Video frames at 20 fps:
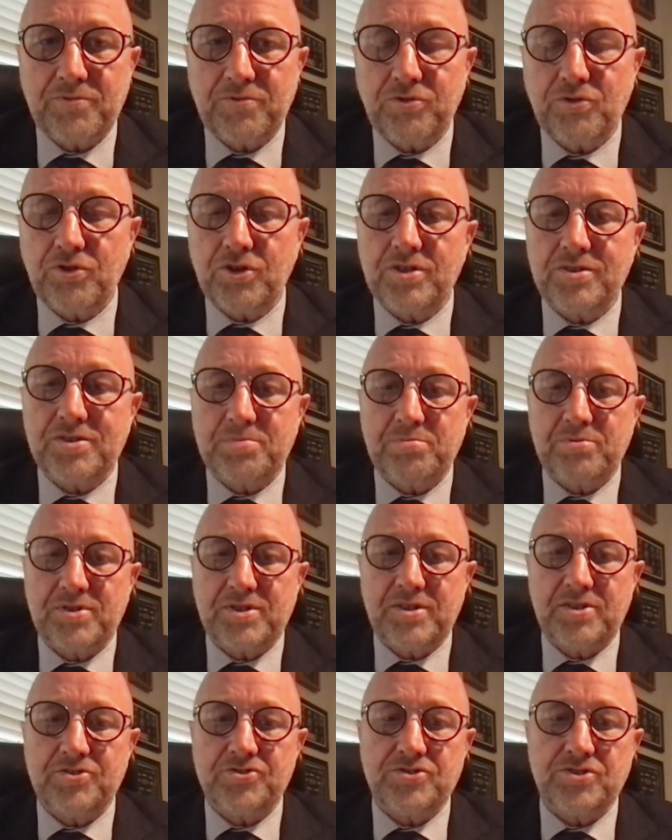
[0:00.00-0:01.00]
Floyd's
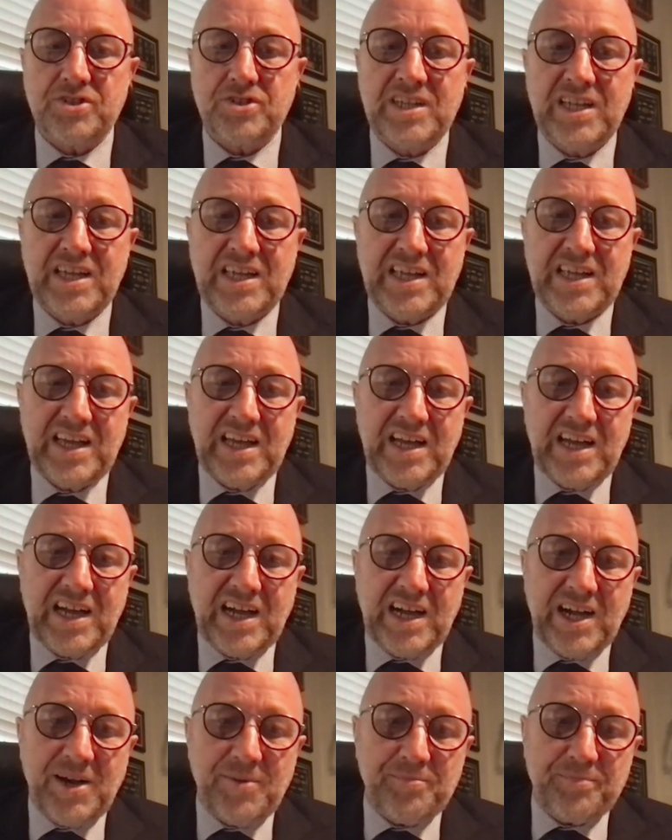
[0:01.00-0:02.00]
position.
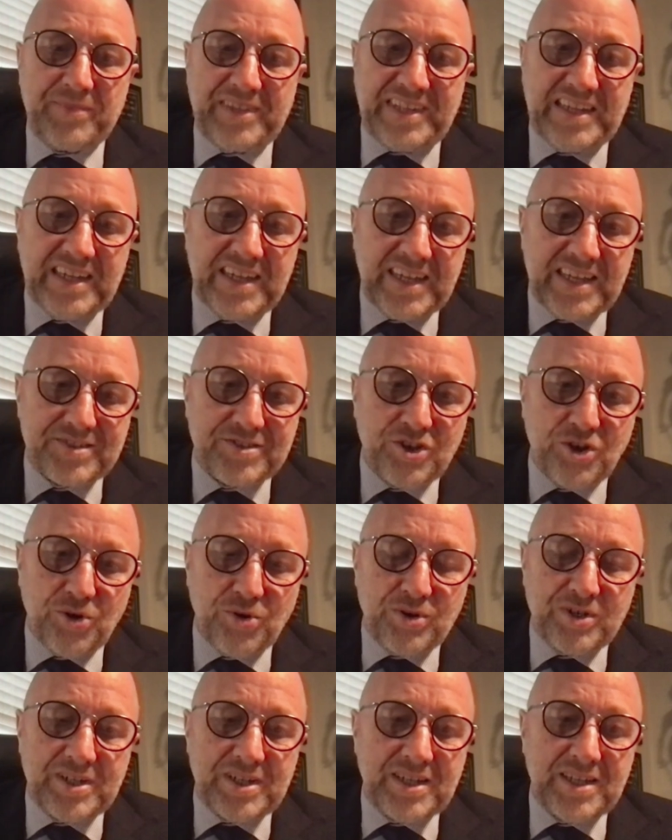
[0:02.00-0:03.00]

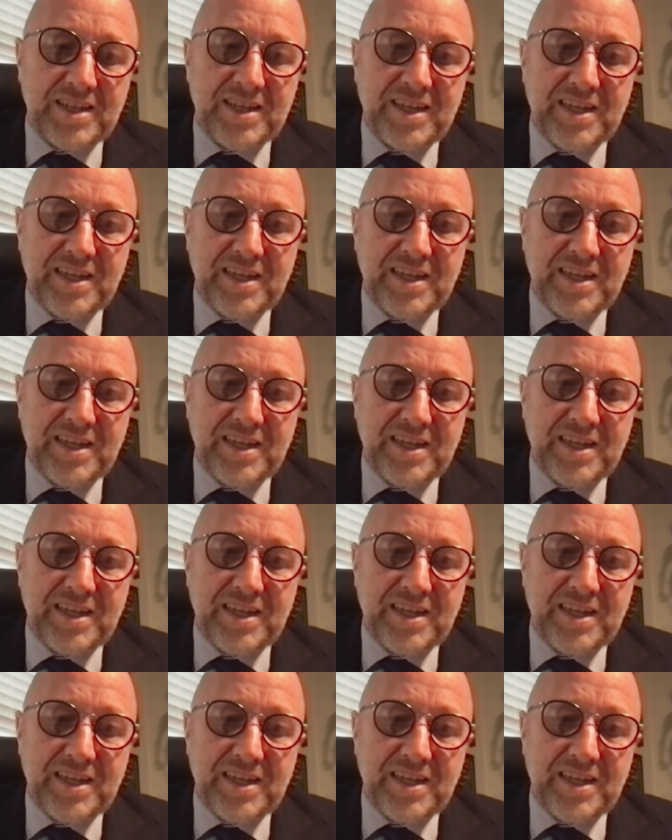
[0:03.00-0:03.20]
So